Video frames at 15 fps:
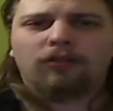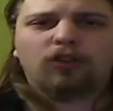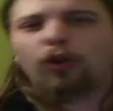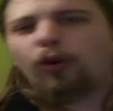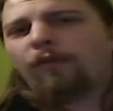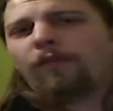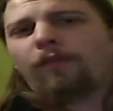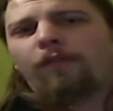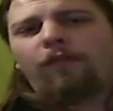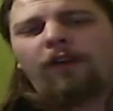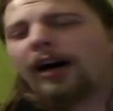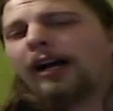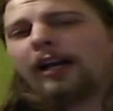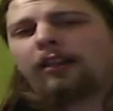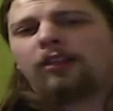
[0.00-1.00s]
to
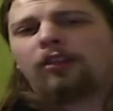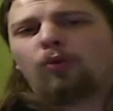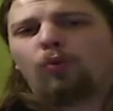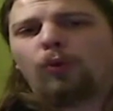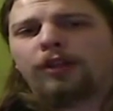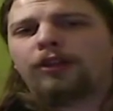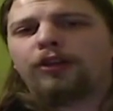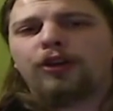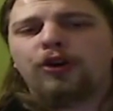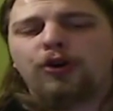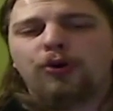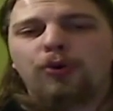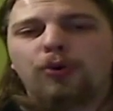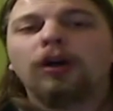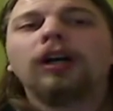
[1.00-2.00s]
fight with
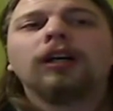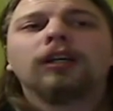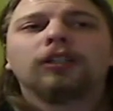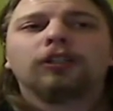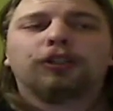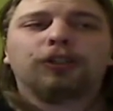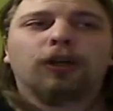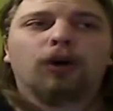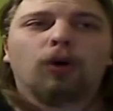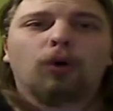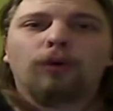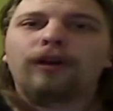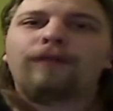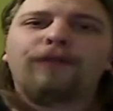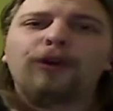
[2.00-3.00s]
you.
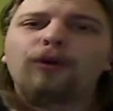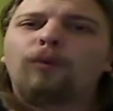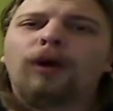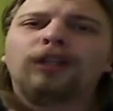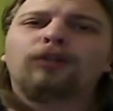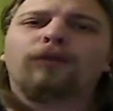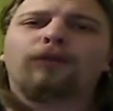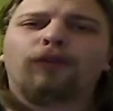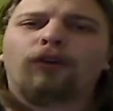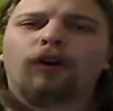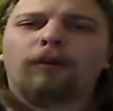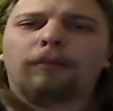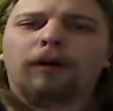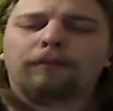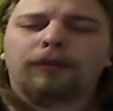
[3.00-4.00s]
So if you want to
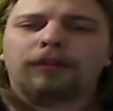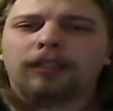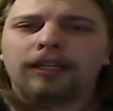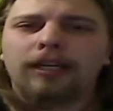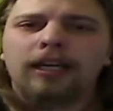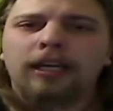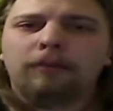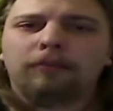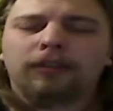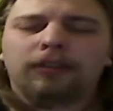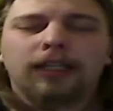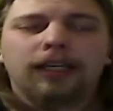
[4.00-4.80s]
form up a team,